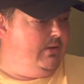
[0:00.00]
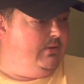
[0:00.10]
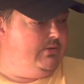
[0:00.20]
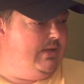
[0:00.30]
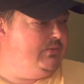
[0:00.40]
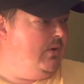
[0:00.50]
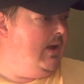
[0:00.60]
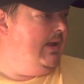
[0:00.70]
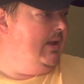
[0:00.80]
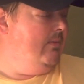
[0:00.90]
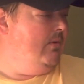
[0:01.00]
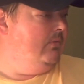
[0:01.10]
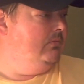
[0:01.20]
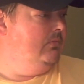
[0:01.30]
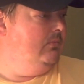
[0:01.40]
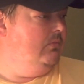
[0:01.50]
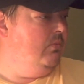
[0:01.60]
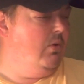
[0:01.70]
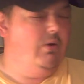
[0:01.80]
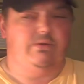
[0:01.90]
So that's where I am on
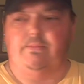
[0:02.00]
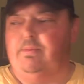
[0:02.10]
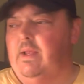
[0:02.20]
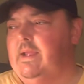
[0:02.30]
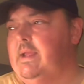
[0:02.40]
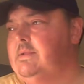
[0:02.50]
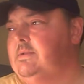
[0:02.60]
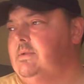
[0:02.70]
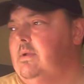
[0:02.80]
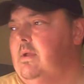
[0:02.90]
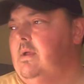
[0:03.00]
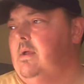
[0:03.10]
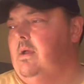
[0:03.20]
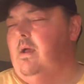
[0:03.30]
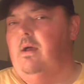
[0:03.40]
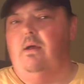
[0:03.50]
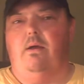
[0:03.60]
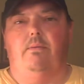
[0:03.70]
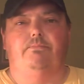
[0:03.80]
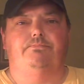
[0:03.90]
works and plans.
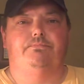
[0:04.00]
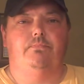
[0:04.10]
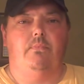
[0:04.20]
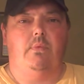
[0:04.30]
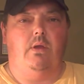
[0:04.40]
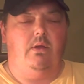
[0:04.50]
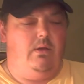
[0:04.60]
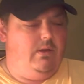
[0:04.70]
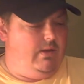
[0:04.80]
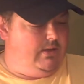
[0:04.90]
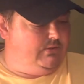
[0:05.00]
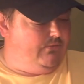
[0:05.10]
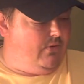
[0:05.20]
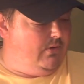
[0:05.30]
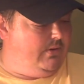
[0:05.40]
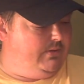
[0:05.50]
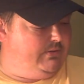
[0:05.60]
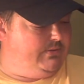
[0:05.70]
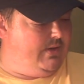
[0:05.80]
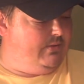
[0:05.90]
Um, as far
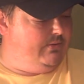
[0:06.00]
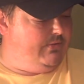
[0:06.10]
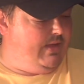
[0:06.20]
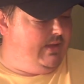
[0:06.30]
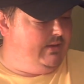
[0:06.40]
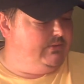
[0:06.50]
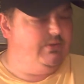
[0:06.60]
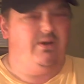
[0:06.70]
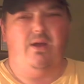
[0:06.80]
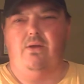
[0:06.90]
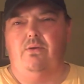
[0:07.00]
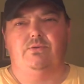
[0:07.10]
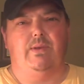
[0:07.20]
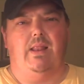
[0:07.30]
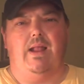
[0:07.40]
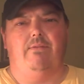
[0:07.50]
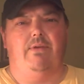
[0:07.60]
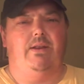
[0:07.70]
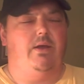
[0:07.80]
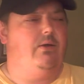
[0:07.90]
as other things, there's been a lot of
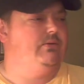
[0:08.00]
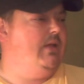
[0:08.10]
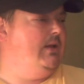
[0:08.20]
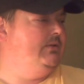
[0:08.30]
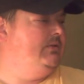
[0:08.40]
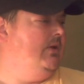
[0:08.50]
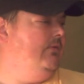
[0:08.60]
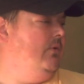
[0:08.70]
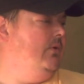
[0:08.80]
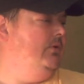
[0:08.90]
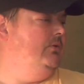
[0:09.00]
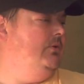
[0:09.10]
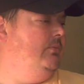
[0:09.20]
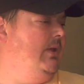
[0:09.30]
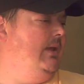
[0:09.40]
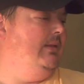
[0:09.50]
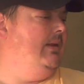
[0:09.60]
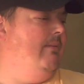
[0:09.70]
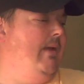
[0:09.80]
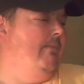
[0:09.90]
videos, a lot of stuff going on YouTube lately, and
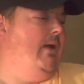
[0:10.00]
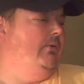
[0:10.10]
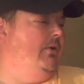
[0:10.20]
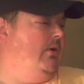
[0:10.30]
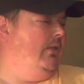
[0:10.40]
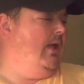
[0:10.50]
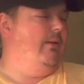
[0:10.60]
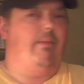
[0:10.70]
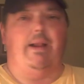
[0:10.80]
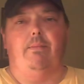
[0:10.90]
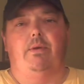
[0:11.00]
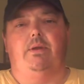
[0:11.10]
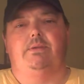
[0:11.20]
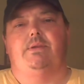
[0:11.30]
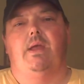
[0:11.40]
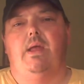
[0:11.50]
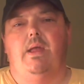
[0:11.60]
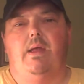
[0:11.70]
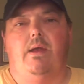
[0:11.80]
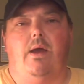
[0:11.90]
I'm not going to talk a lot about it because
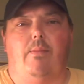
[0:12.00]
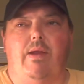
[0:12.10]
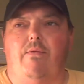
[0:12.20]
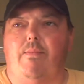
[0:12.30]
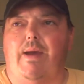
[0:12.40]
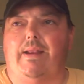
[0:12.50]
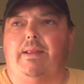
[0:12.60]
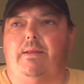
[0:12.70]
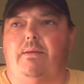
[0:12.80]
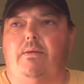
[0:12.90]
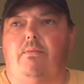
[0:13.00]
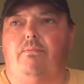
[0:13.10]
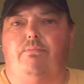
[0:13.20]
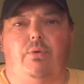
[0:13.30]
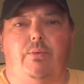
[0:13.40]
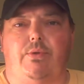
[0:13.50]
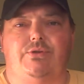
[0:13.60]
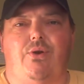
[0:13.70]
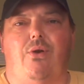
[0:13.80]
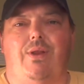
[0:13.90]
everybody pretty
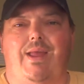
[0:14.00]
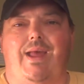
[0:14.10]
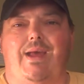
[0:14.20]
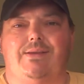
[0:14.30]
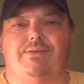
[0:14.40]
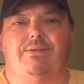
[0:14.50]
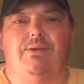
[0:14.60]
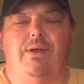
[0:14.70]
much already has, and